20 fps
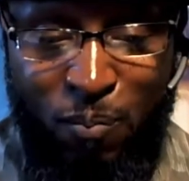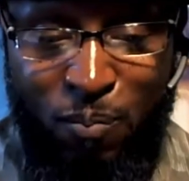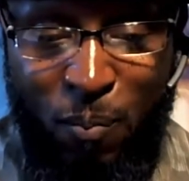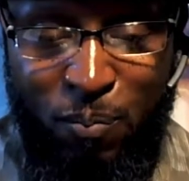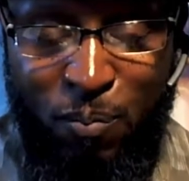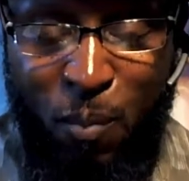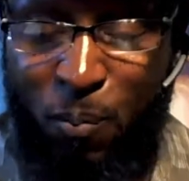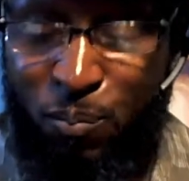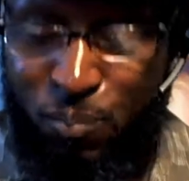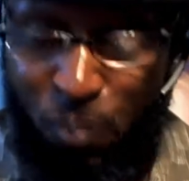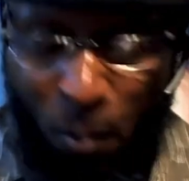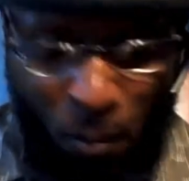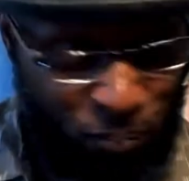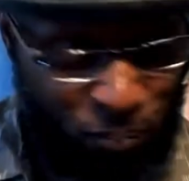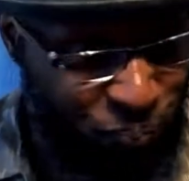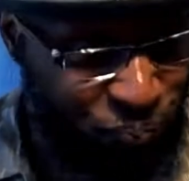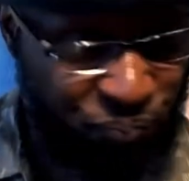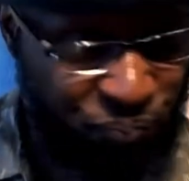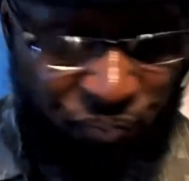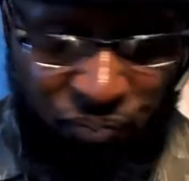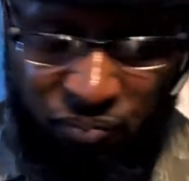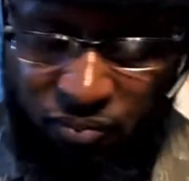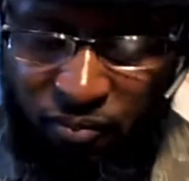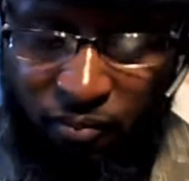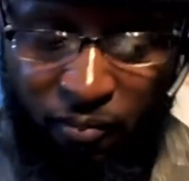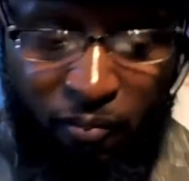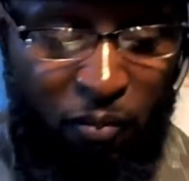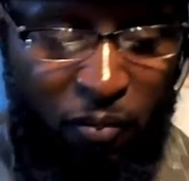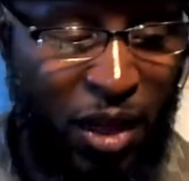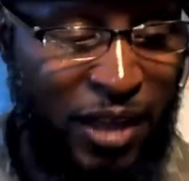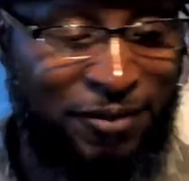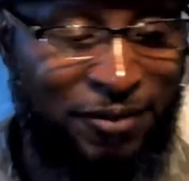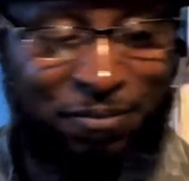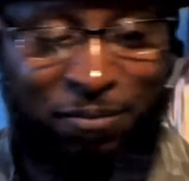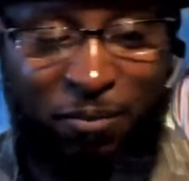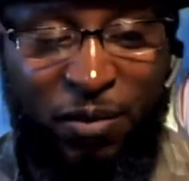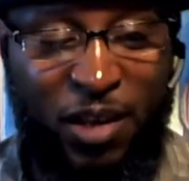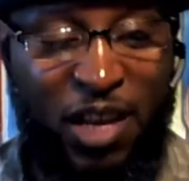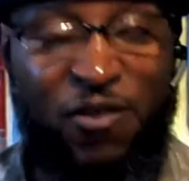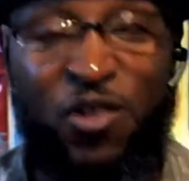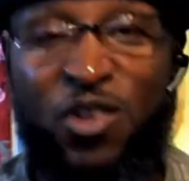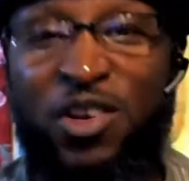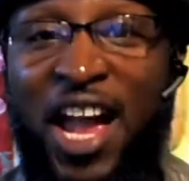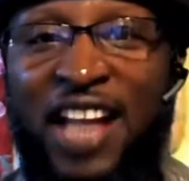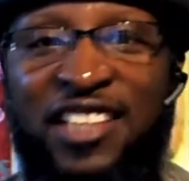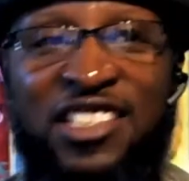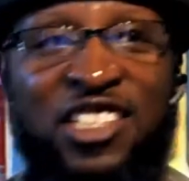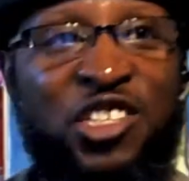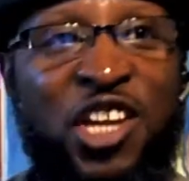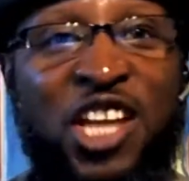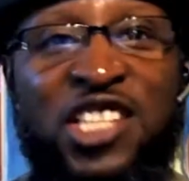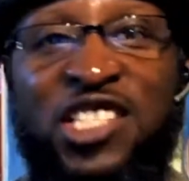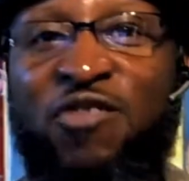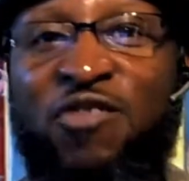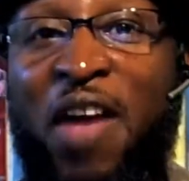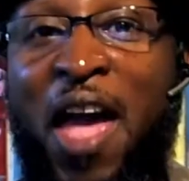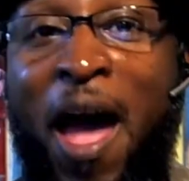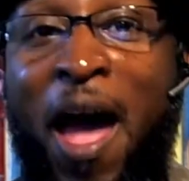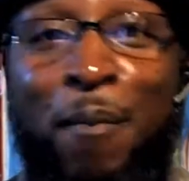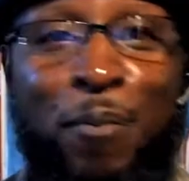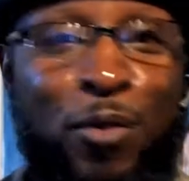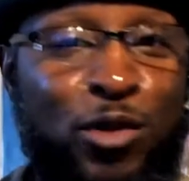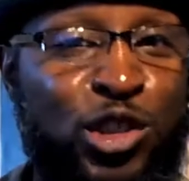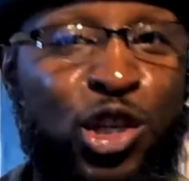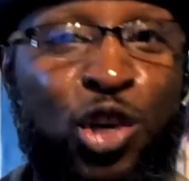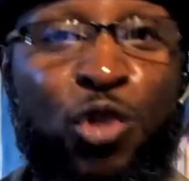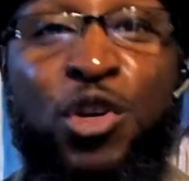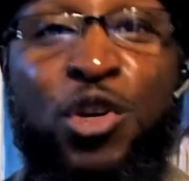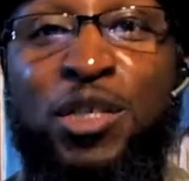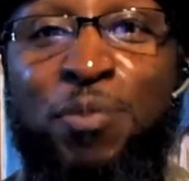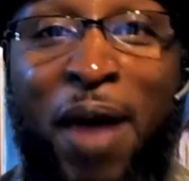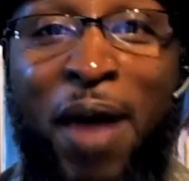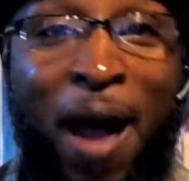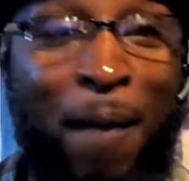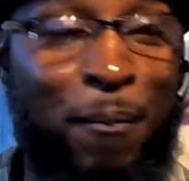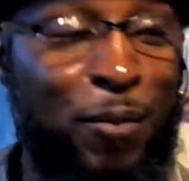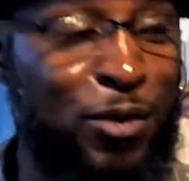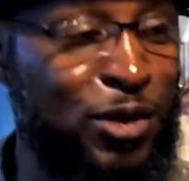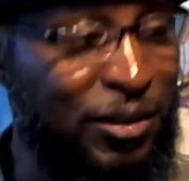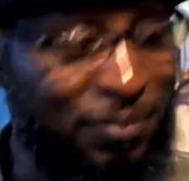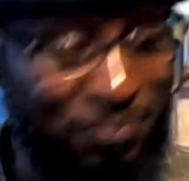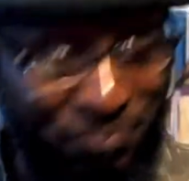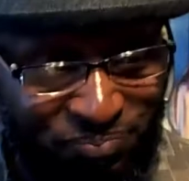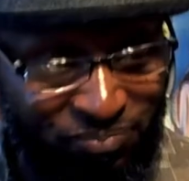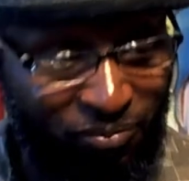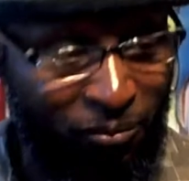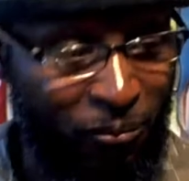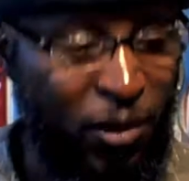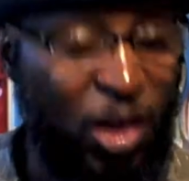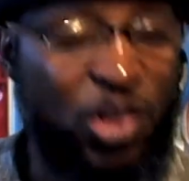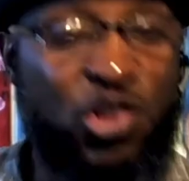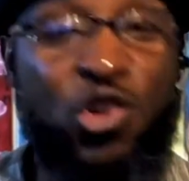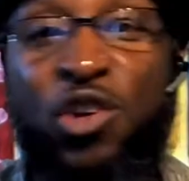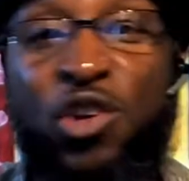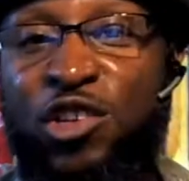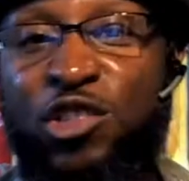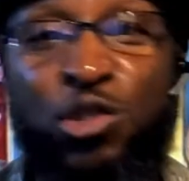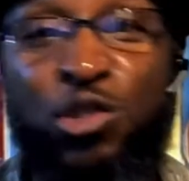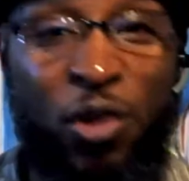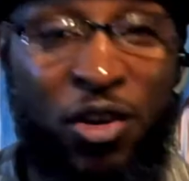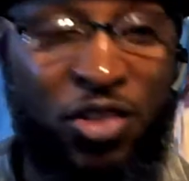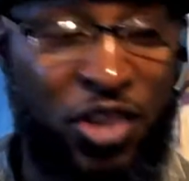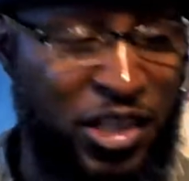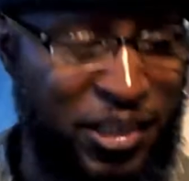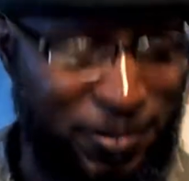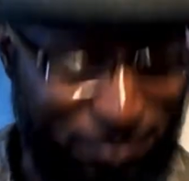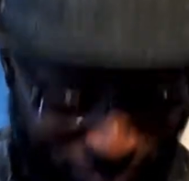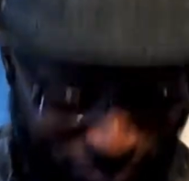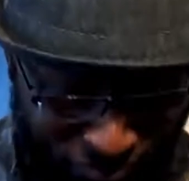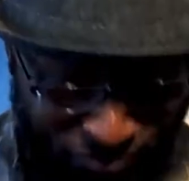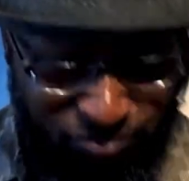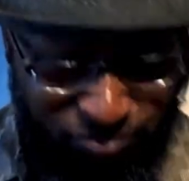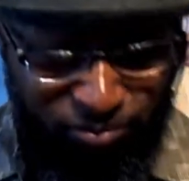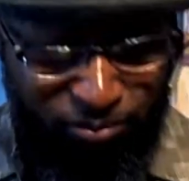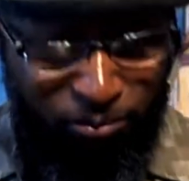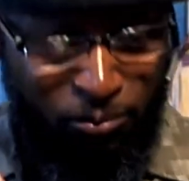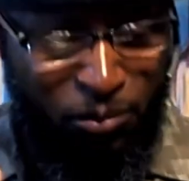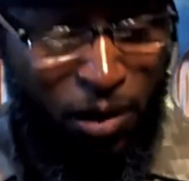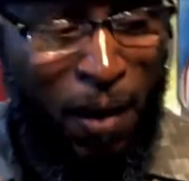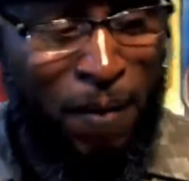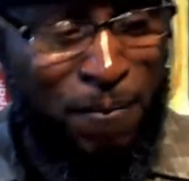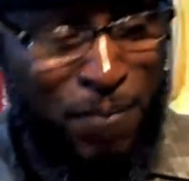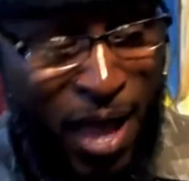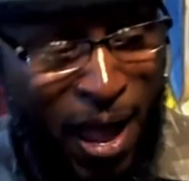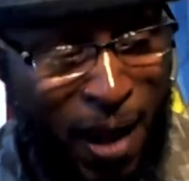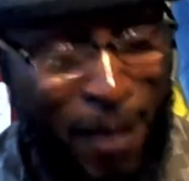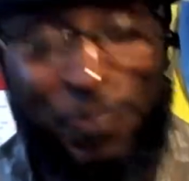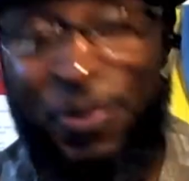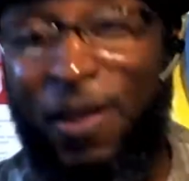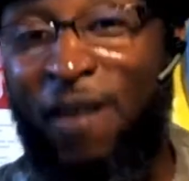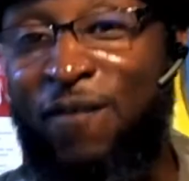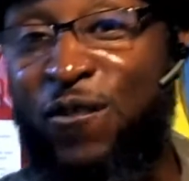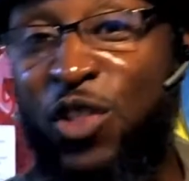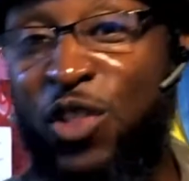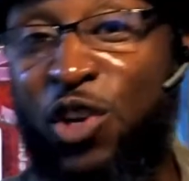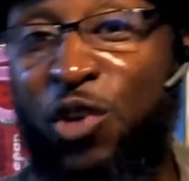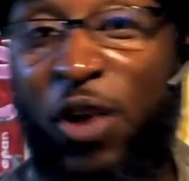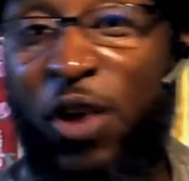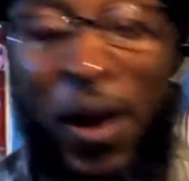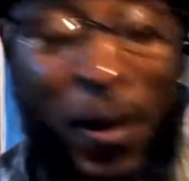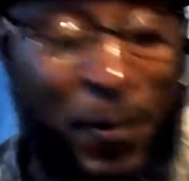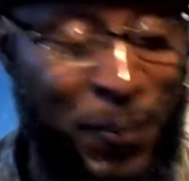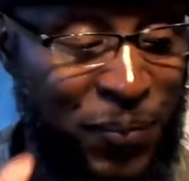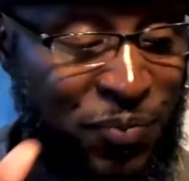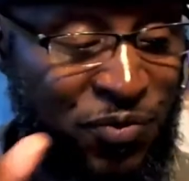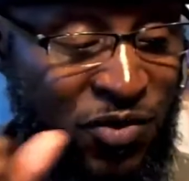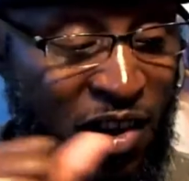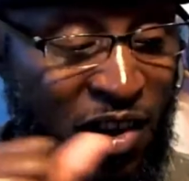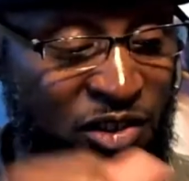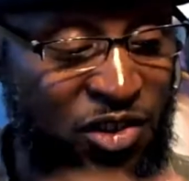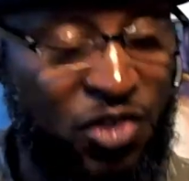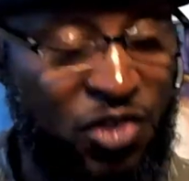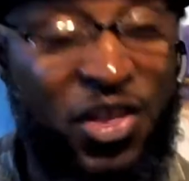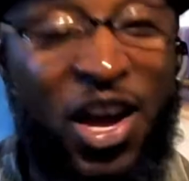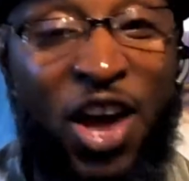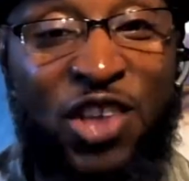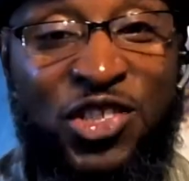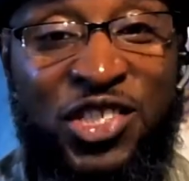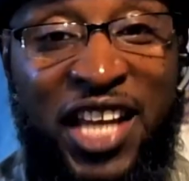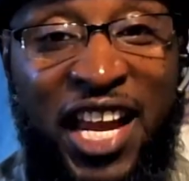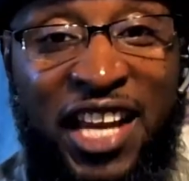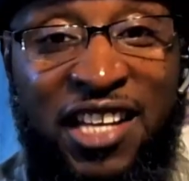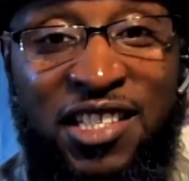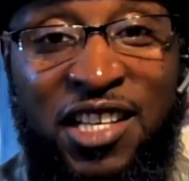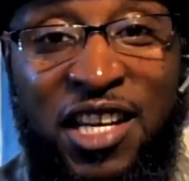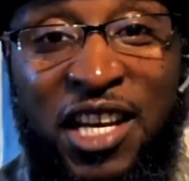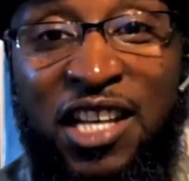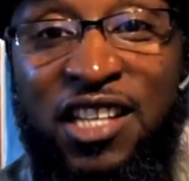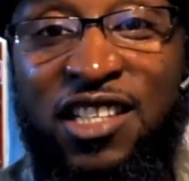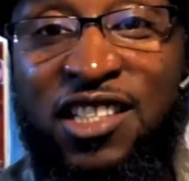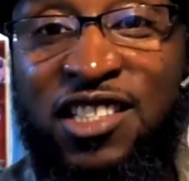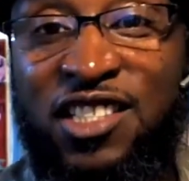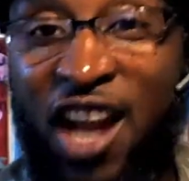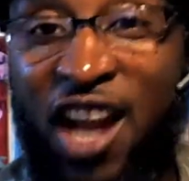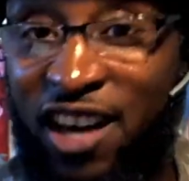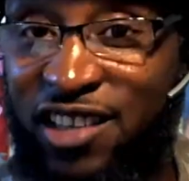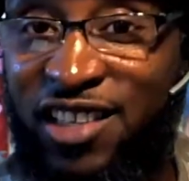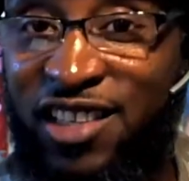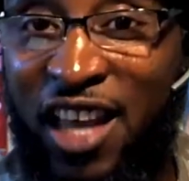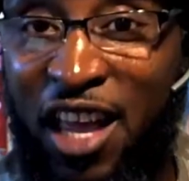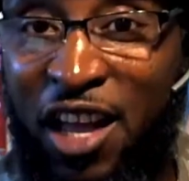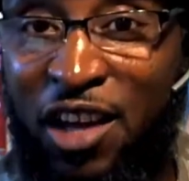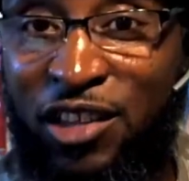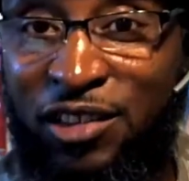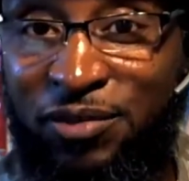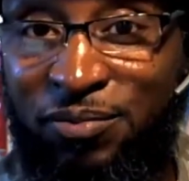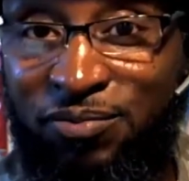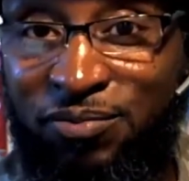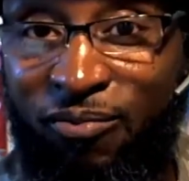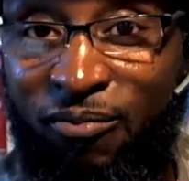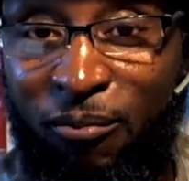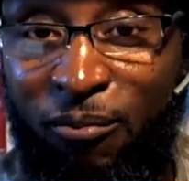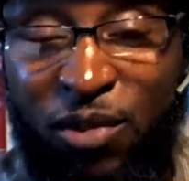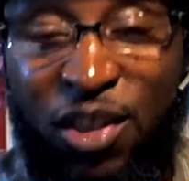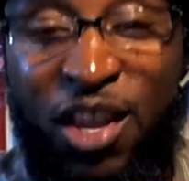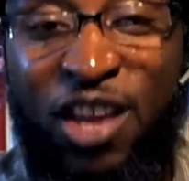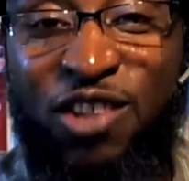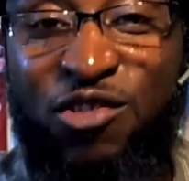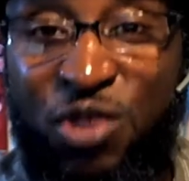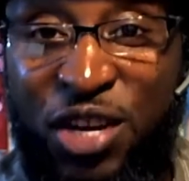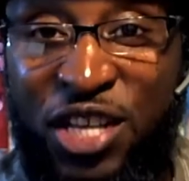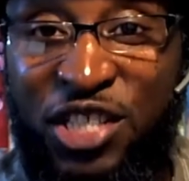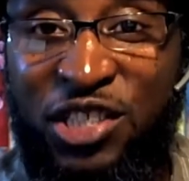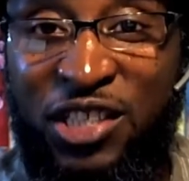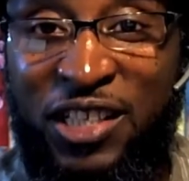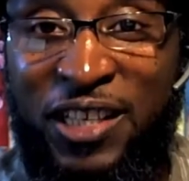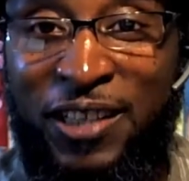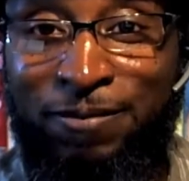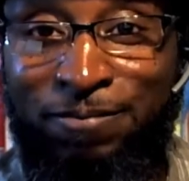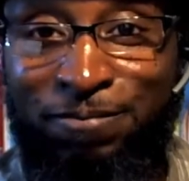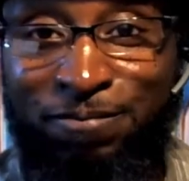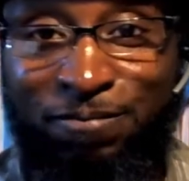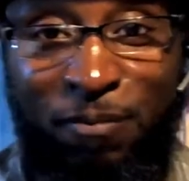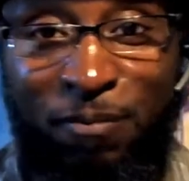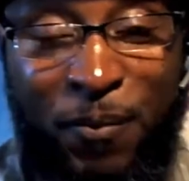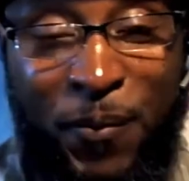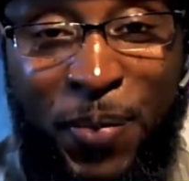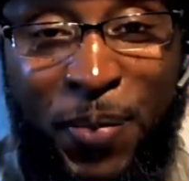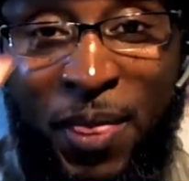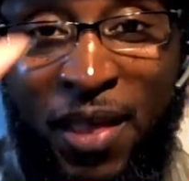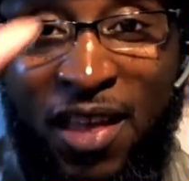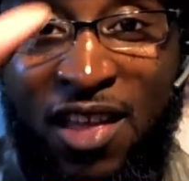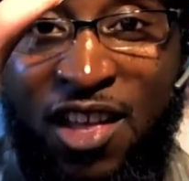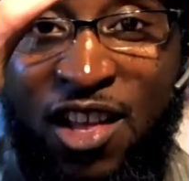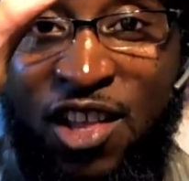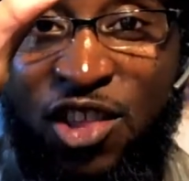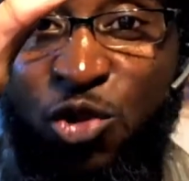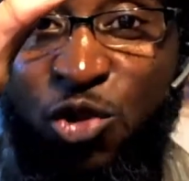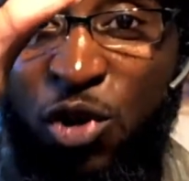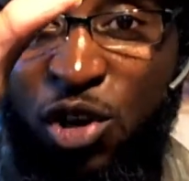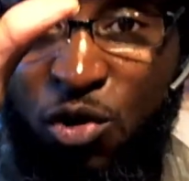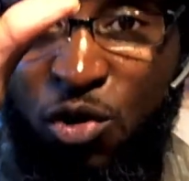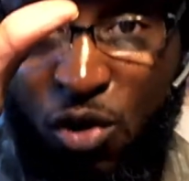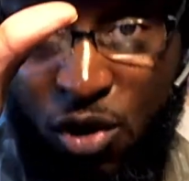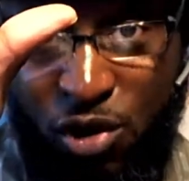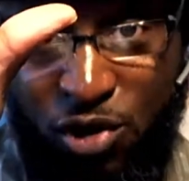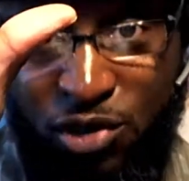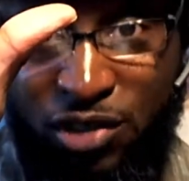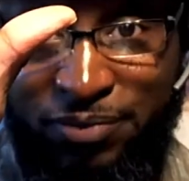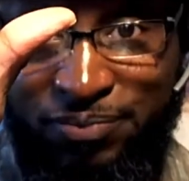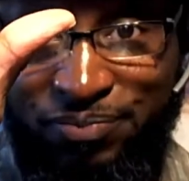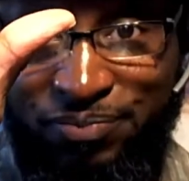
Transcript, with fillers: Mm. If you like the taste of apples, crisp apples, you'll enjoy this. Now, for the grade, 2018 Dr. L Riesling, three quarters.